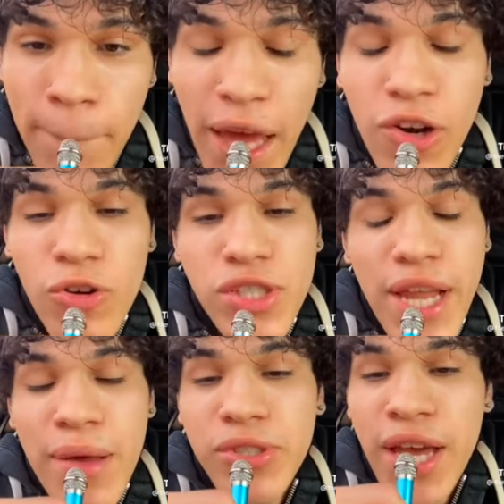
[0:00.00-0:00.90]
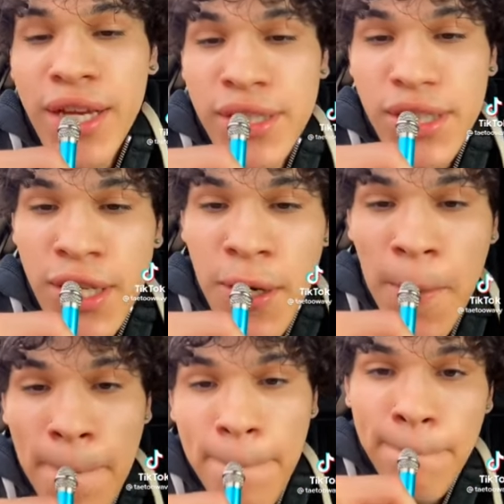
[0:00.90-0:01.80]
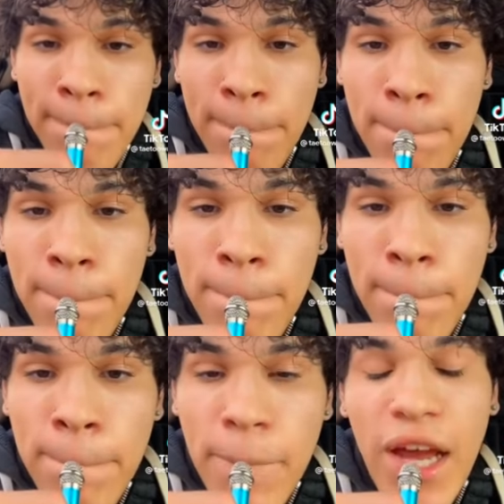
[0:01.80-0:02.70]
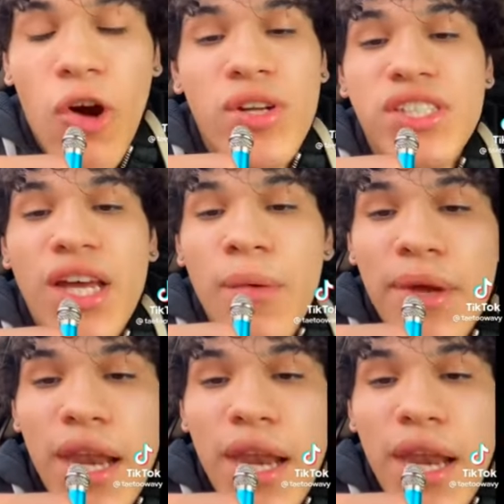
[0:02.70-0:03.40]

Like on Snapchat and shit? Like are we just gonna be